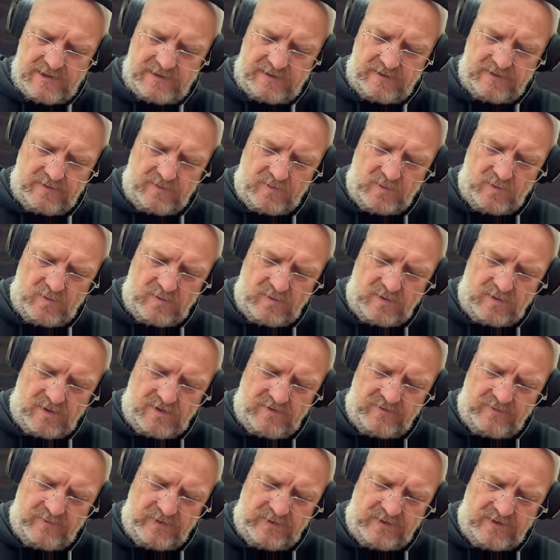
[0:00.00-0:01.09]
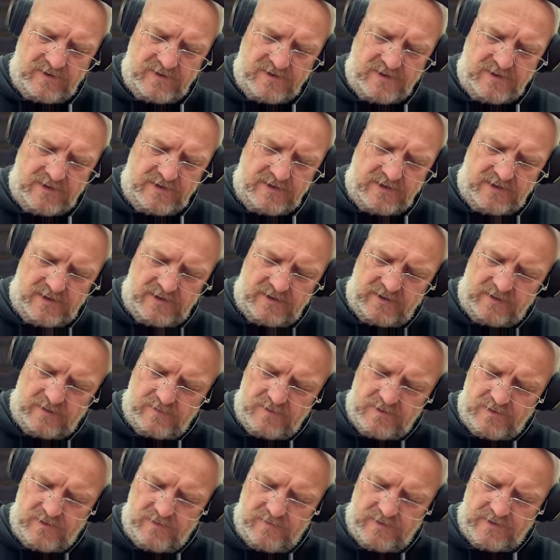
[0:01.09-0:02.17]
them all off because they take up
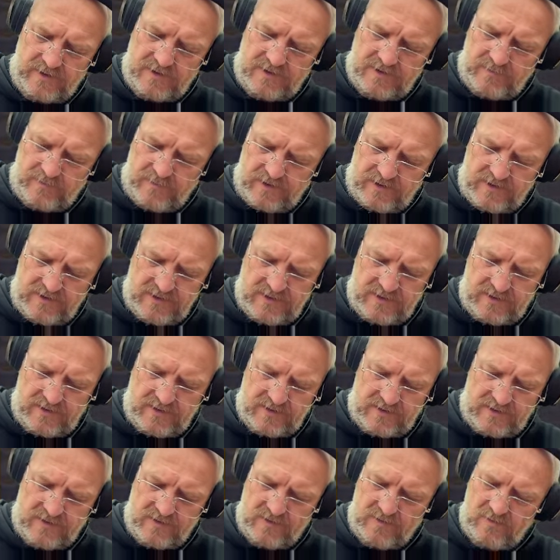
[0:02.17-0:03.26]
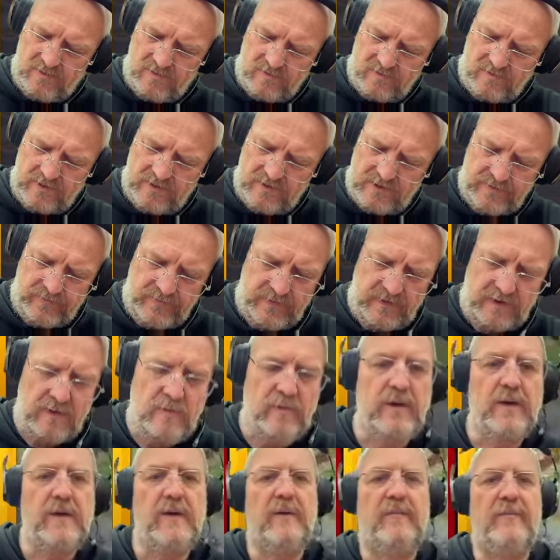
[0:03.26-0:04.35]
too much space in the storage. There
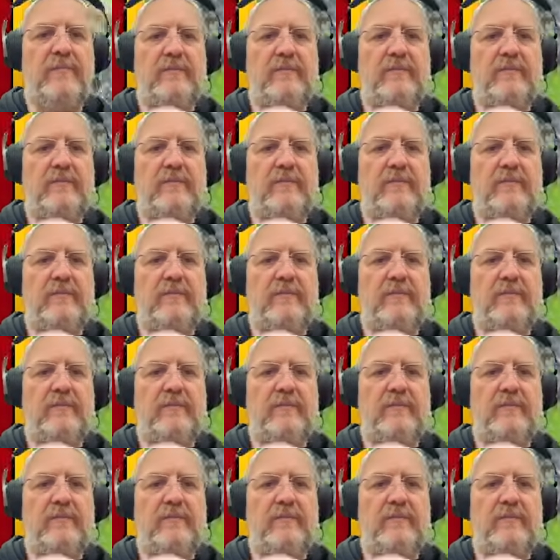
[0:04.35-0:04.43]
we go.